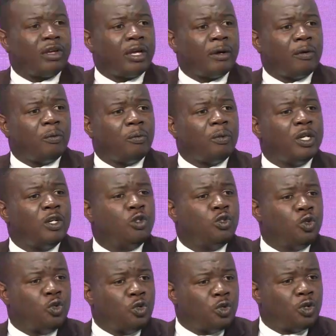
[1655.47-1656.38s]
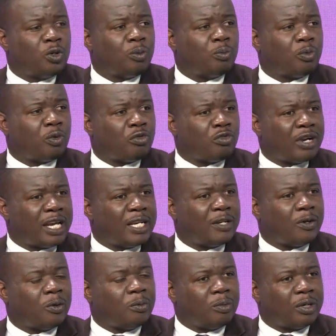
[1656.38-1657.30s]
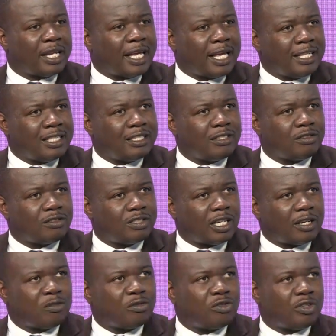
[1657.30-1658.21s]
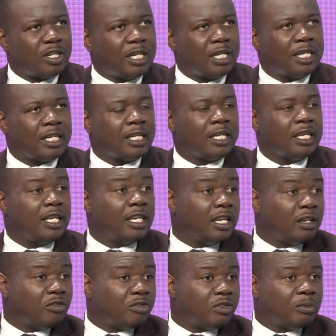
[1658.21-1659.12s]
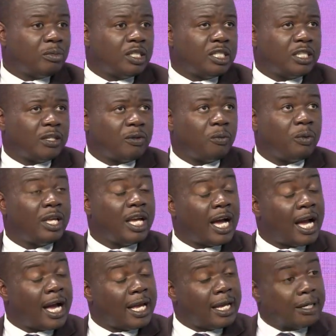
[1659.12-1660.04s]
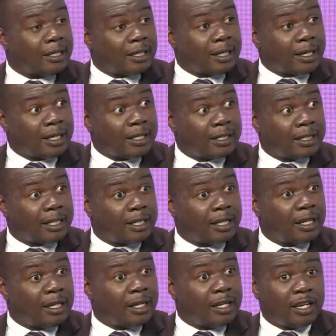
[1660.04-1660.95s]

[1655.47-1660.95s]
we do not provide comprehensive child-friendly information, we are at a risk. And